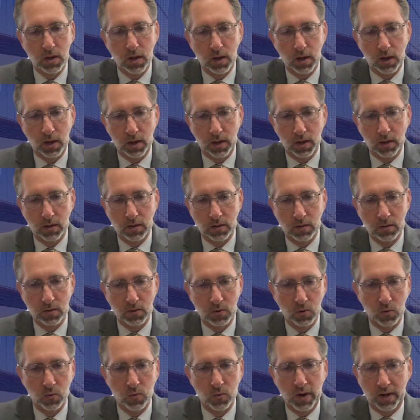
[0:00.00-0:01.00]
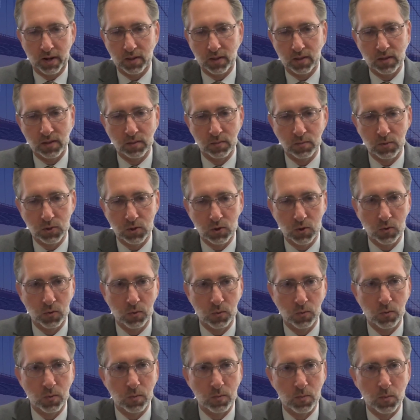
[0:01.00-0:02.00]
and direct them
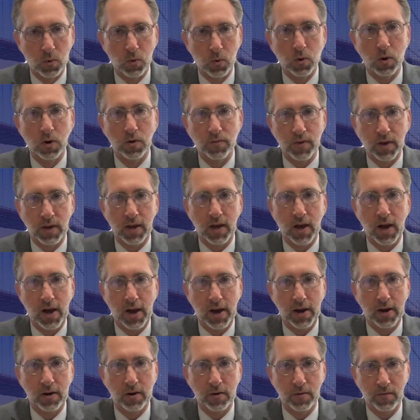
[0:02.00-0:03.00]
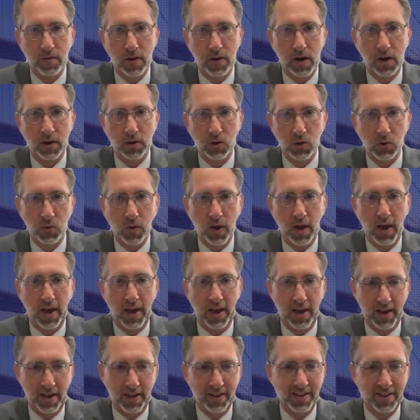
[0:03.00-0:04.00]
to more of a higher value
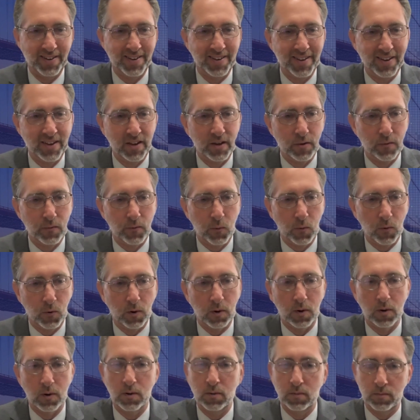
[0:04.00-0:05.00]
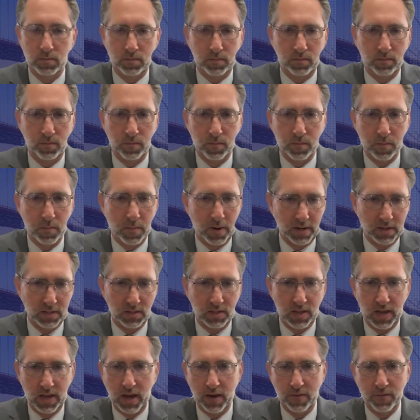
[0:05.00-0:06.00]
add for my
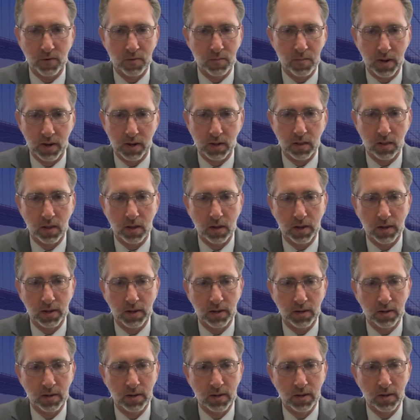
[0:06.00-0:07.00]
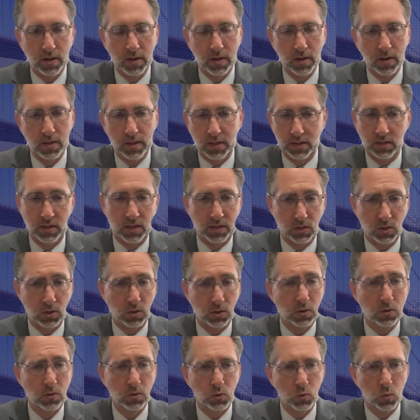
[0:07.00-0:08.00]
staff or my client, that's a
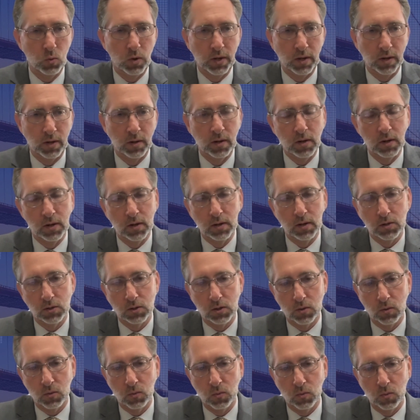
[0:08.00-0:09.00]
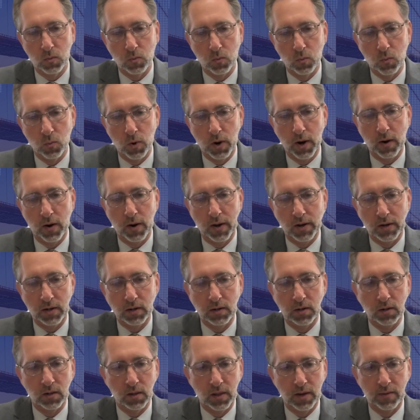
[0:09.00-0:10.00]
huge win. So where I
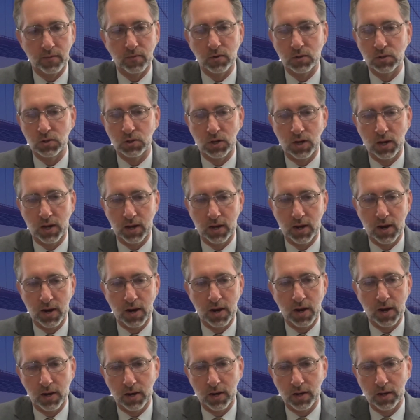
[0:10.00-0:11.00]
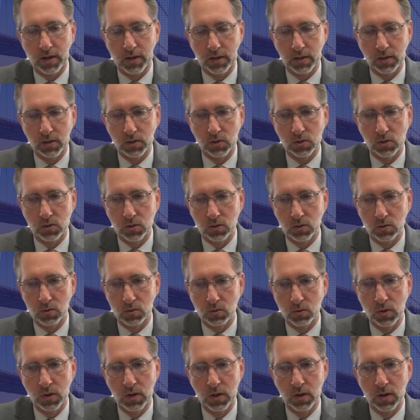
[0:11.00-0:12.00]
need to leverage AI is
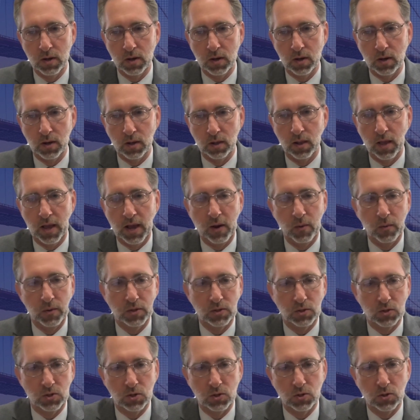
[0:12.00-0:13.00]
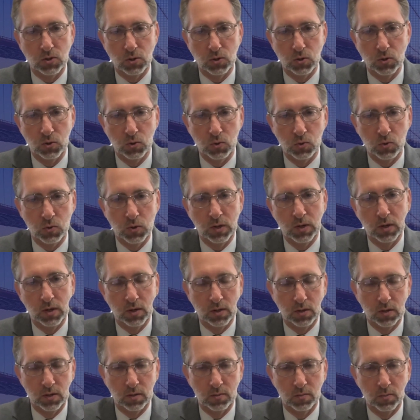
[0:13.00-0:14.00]
to allow it to do
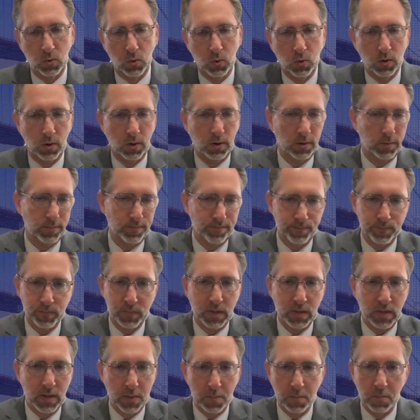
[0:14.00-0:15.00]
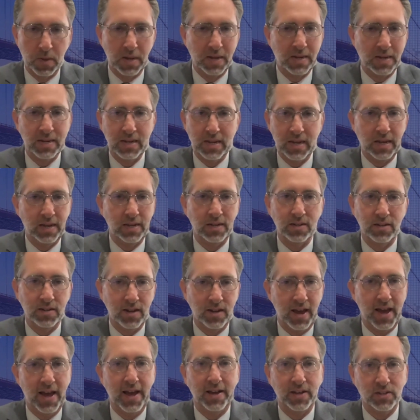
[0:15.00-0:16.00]
the more mundane
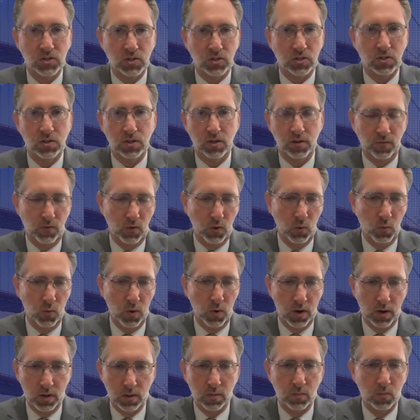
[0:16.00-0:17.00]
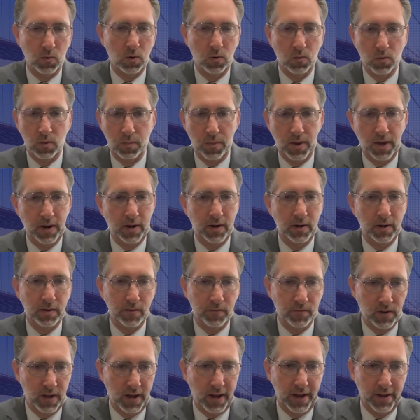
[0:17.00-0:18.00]
tasks, if you will, the more
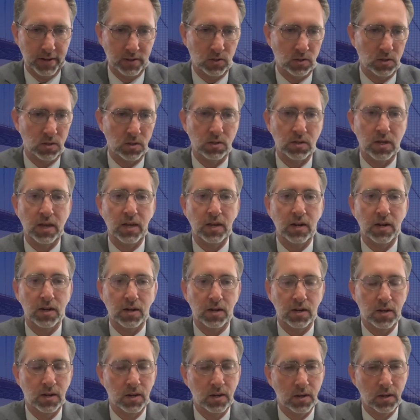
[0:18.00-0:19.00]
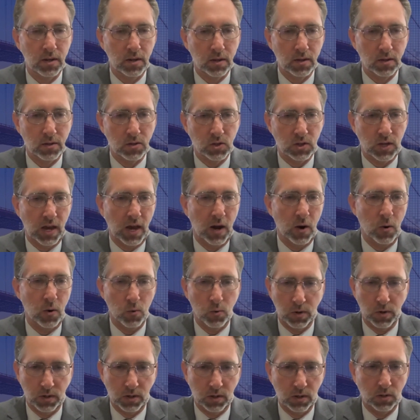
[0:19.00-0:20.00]
repetitive tasks, the data
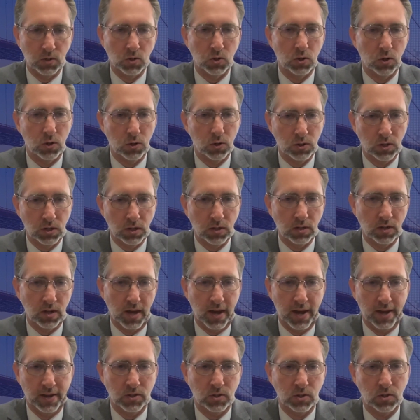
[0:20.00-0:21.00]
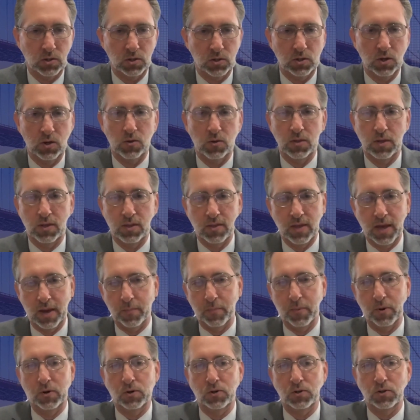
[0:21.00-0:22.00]
scouring and searching tasks, so that
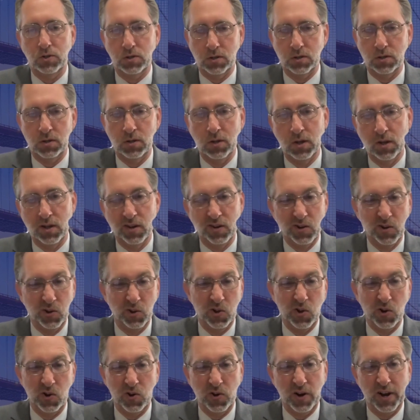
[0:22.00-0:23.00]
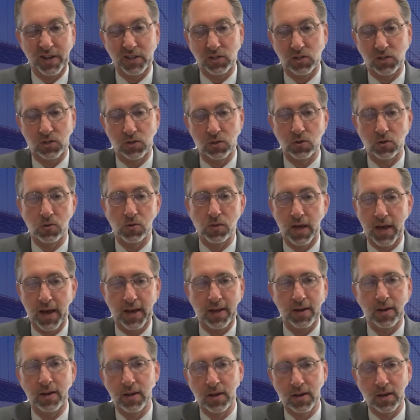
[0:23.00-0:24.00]
that person no longer has to do
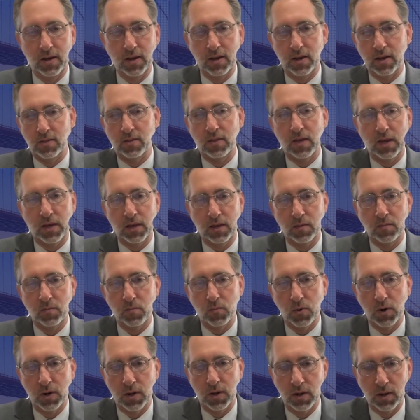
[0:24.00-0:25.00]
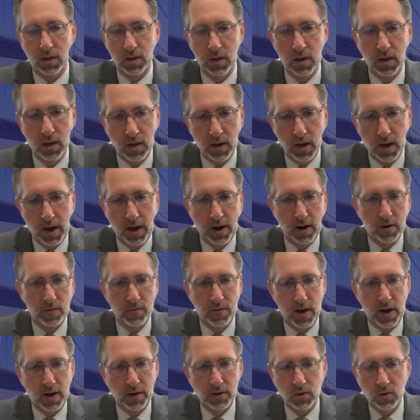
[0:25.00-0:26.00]
that, and they can bring higher
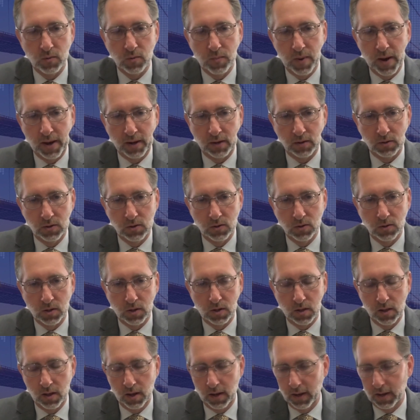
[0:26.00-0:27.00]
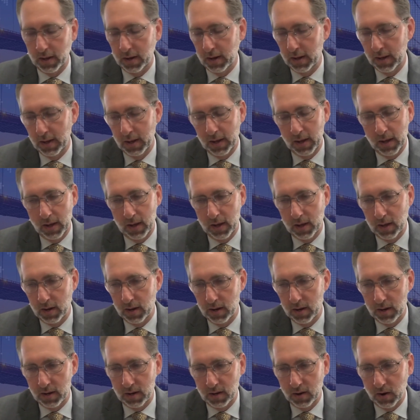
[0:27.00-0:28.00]
value back to the client.
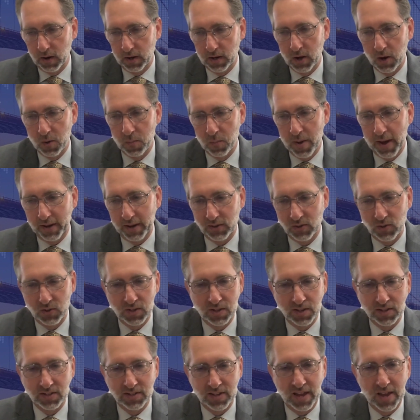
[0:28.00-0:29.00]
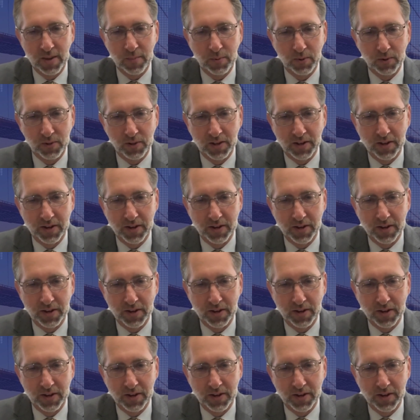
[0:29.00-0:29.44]
And I go back to the example